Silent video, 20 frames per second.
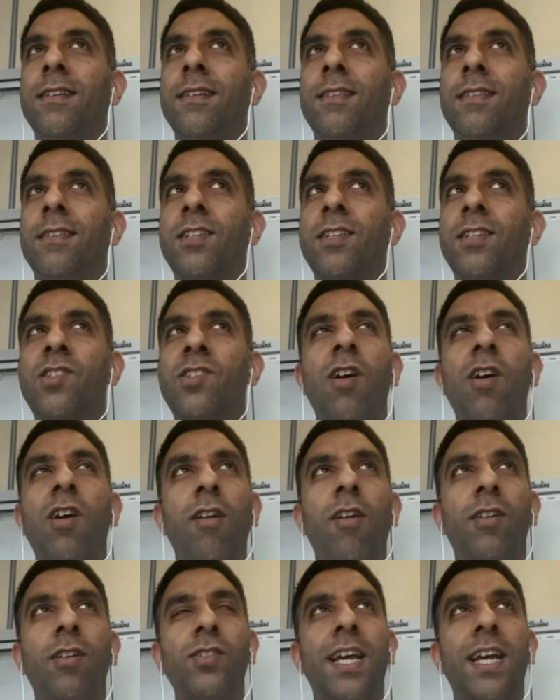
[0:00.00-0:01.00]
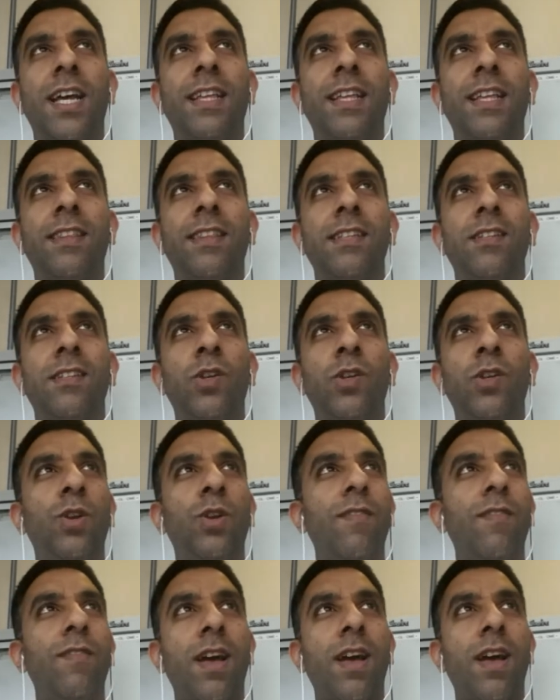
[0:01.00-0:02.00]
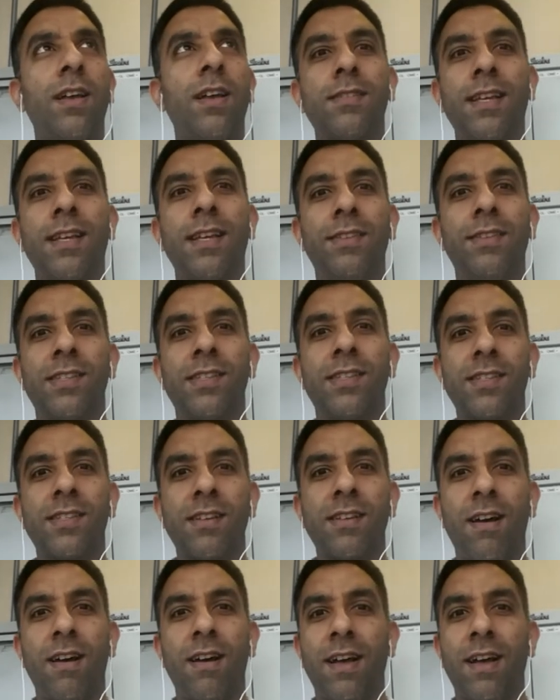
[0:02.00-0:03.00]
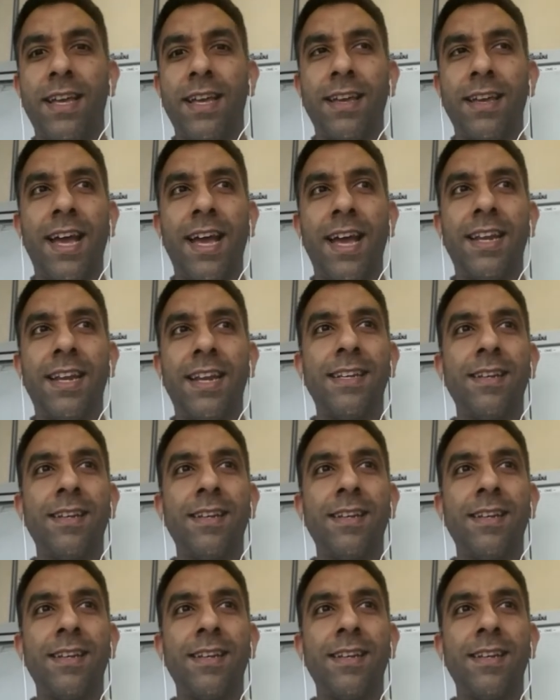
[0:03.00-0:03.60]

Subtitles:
the stars and the universe and the sky, and